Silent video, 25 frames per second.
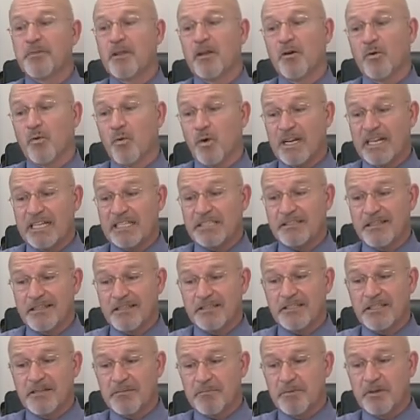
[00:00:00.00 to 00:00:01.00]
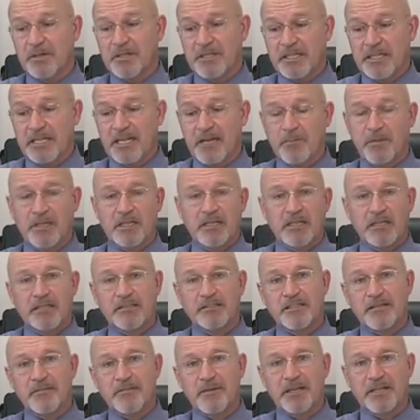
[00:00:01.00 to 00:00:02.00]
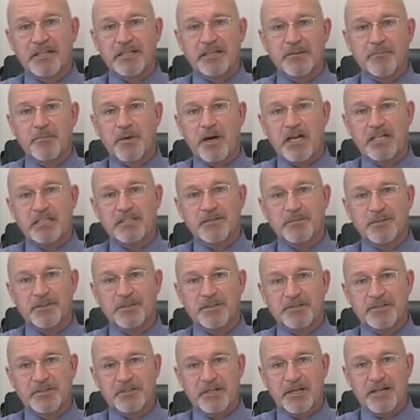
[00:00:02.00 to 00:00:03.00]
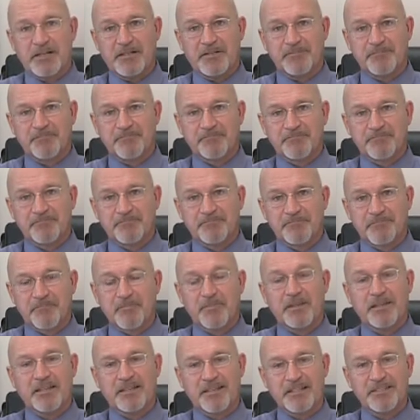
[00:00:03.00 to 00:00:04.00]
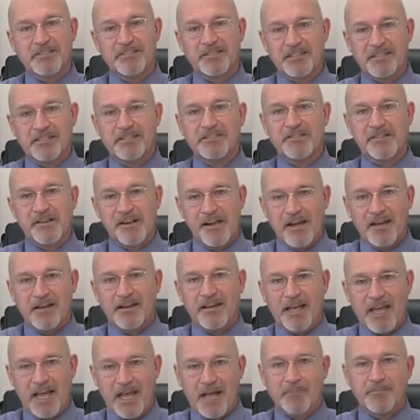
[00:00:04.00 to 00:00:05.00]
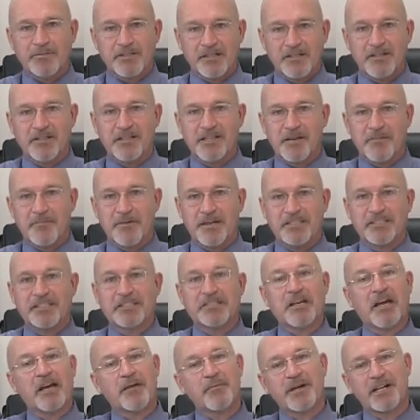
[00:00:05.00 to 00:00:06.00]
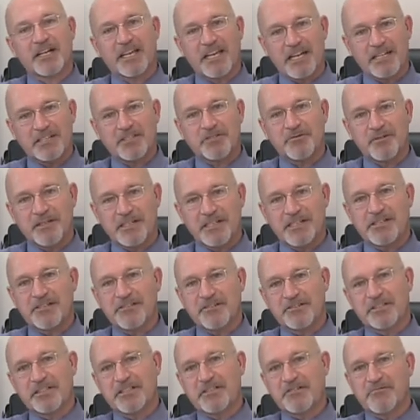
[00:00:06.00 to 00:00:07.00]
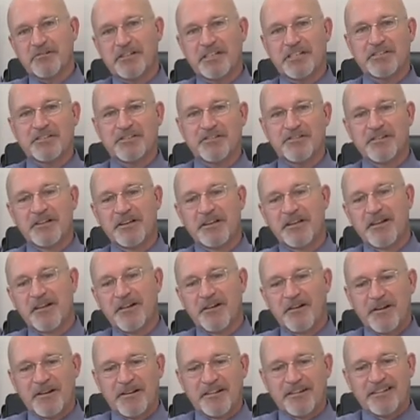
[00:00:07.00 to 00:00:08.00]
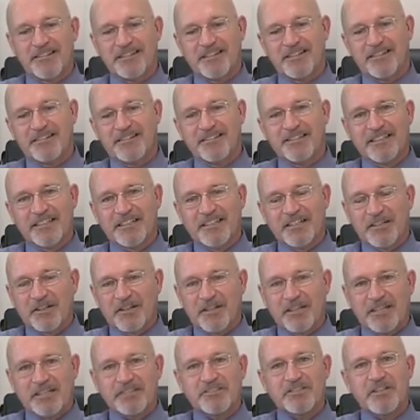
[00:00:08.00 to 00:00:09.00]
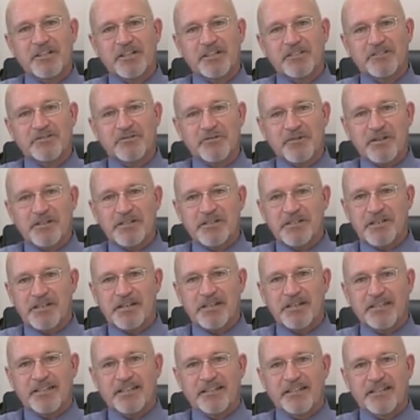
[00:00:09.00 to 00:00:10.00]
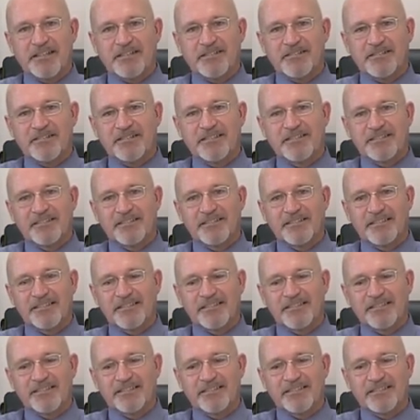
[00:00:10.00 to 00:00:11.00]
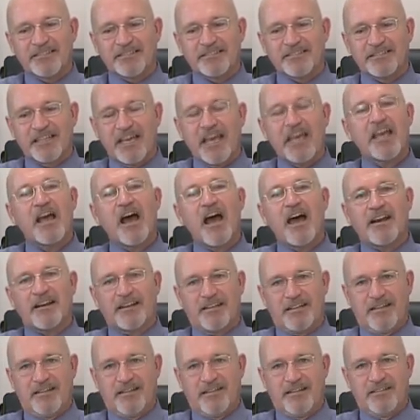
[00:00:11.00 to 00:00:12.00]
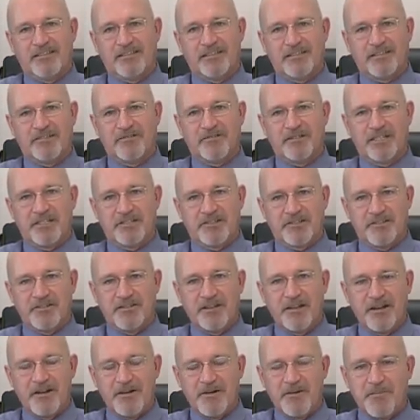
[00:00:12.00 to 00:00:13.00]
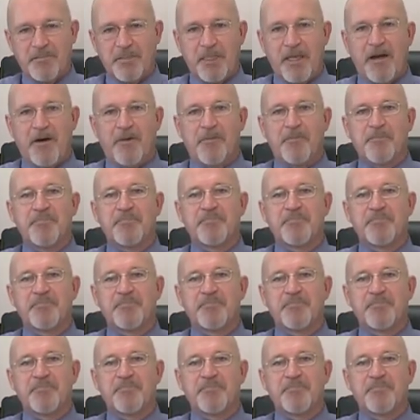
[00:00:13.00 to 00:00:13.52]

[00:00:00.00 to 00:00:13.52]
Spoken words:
When it's listed and put in the MLS, they make it impossible to sell. Is this not absolutely amazing? Talk about catch-22 situation. It's an extraordinary, chaotic situation. Now,